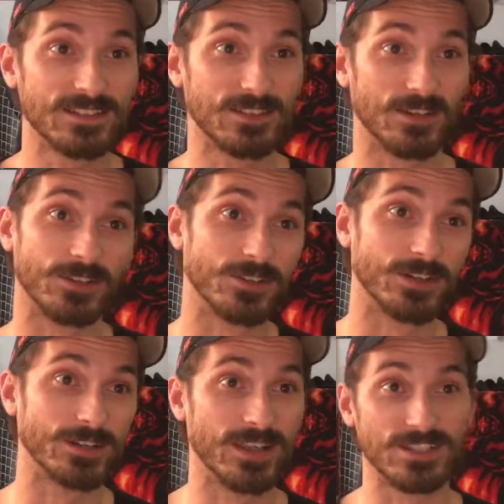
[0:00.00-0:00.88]
the
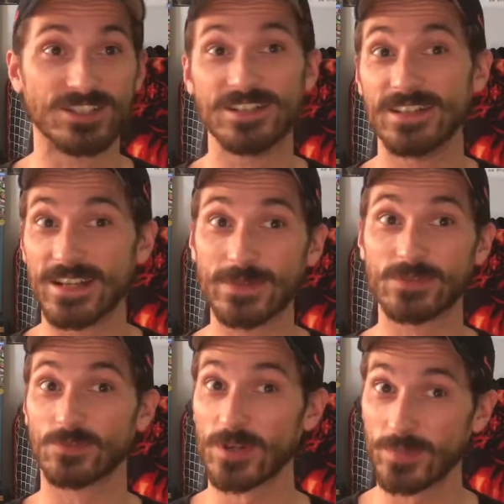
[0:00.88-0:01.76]
tardigrade that she
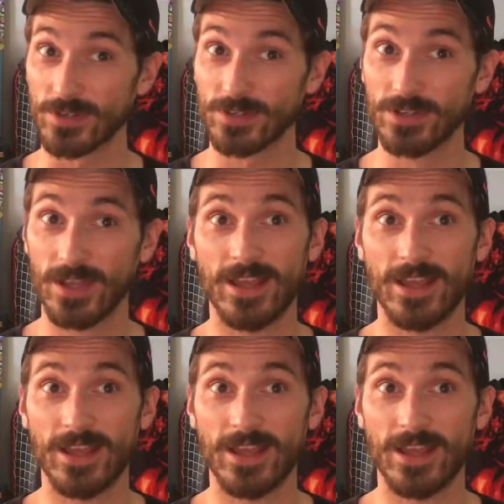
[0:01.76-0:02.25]
names Ripper